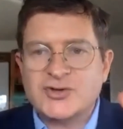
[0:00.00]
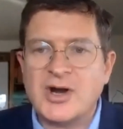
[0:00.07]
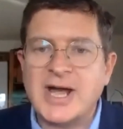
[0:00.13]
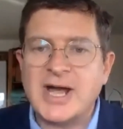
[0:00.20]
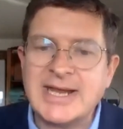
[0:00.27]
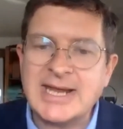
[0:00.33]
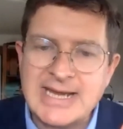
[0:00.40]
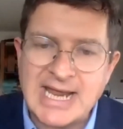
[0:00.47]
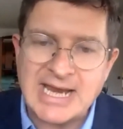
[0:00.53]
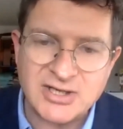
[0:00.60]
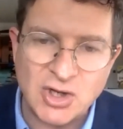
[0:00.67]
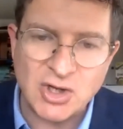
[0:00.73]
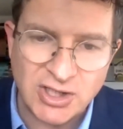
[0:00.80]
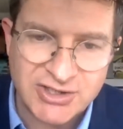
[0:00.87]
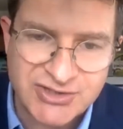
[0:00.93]
try and
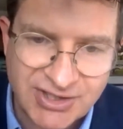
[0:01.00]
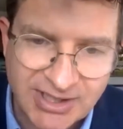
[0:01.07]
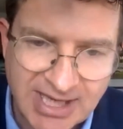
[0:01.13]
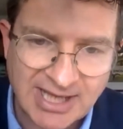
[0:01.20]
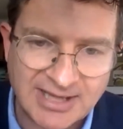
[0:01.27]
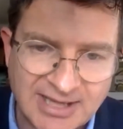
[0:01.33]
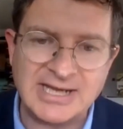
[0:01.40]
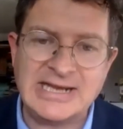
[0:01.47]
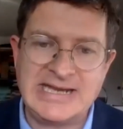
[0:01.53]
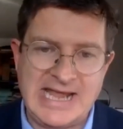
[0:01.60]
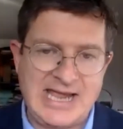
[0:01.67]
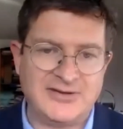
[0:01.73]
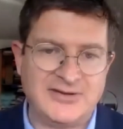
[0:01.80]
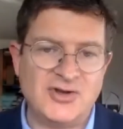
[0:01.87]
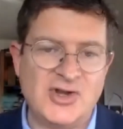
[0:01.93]
connect knowledge together
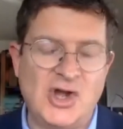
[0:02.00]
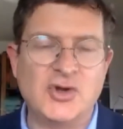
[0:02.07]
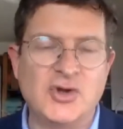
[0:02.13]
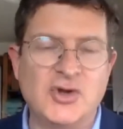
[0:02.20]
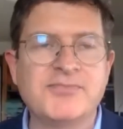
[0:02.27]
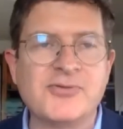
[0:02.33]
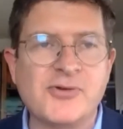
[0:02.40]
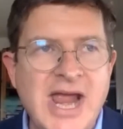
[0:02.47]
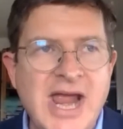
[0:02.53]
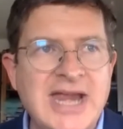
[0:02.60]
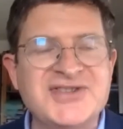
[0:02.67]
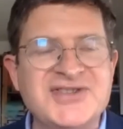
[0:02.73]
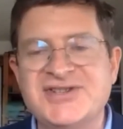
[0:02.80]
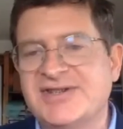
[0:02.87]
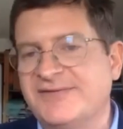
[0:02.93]
again. You know, your brain
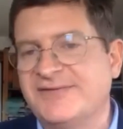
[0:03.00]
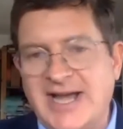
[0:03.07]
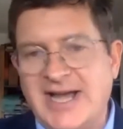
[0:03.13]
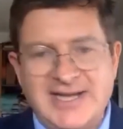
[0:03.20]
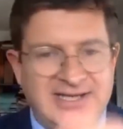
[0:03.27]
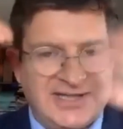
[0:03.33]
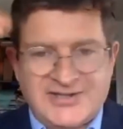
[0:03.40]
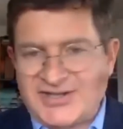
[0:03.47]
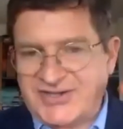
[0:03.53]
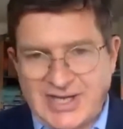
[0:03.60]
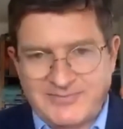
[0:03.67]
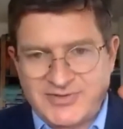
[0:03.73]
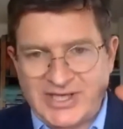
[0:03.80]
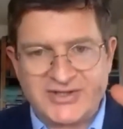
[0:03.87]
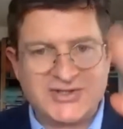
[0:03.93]
isn't divided into
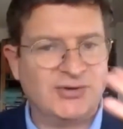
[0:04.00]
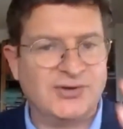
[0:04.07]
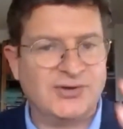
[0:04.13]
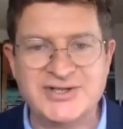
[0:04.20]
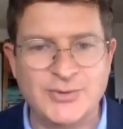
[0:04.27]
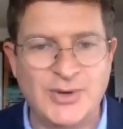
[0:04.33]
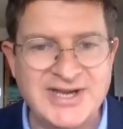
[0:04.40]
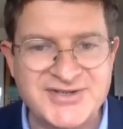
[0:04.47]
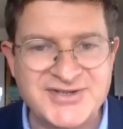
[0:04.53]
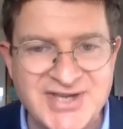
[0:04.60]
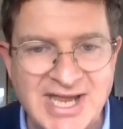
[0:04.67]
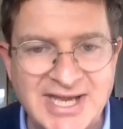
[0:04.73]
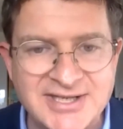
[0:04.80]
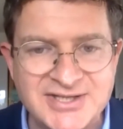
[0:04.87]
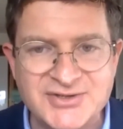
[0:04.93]
subjects or into A to
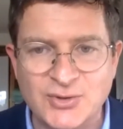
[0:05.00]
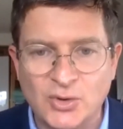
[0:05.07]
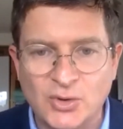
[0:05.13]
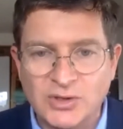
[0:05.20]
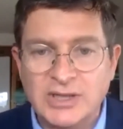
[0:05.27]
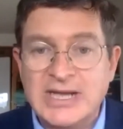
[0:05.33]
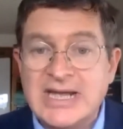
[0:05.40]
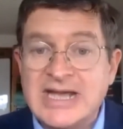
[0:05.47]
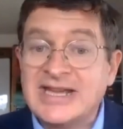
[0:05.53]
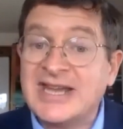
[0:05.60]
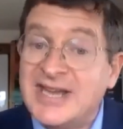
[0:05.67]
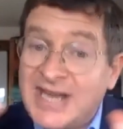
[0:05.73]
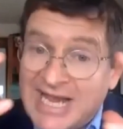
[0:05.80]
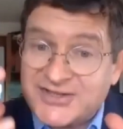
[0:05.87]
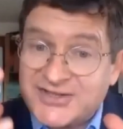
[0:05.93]
Z. It's all
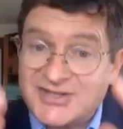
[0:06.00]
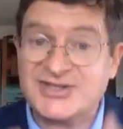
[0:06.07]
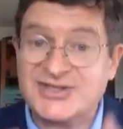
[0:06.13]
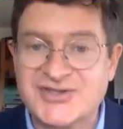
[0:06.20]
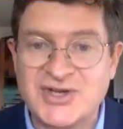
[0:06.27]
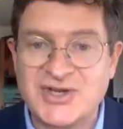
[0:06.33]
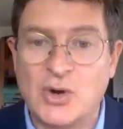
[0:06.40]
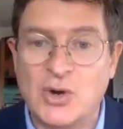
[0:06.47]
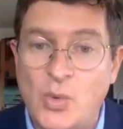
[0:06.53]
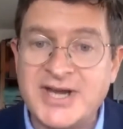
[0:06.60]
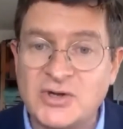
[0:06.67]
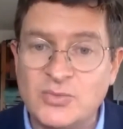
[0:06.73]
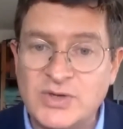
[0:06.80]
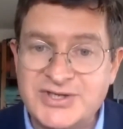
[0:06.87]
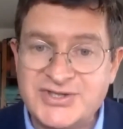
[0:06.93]
connected. So
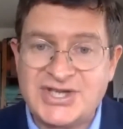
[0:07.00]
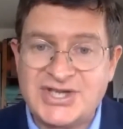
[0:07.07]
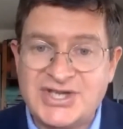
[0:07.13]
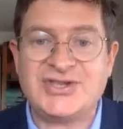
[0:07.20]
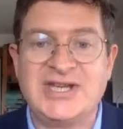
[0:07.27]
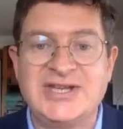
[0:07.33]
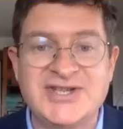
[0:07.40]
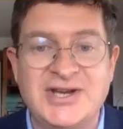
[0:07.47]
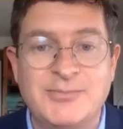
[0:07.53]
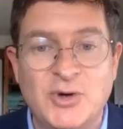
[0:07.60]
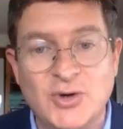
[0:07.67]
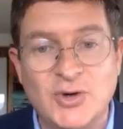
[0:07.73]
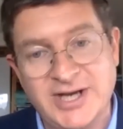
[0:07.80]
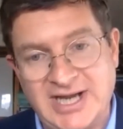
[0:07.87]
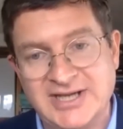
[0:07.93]
why don't we teach things in a
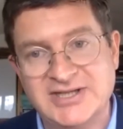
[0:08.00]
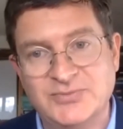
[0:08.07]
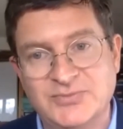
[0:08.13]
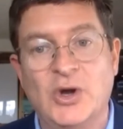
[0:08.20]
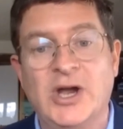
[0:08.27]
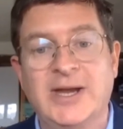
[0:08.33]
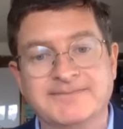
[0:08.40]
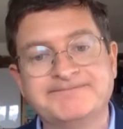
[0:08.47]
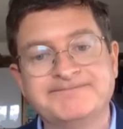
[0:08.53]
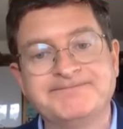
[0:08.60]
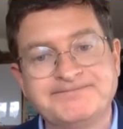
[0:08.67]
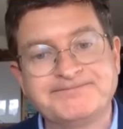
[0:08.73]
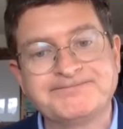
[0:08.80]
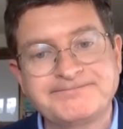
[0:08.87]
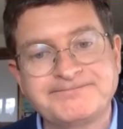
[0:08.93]
more connected way?
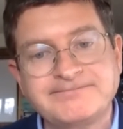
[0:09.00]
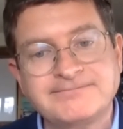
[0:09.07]
Now,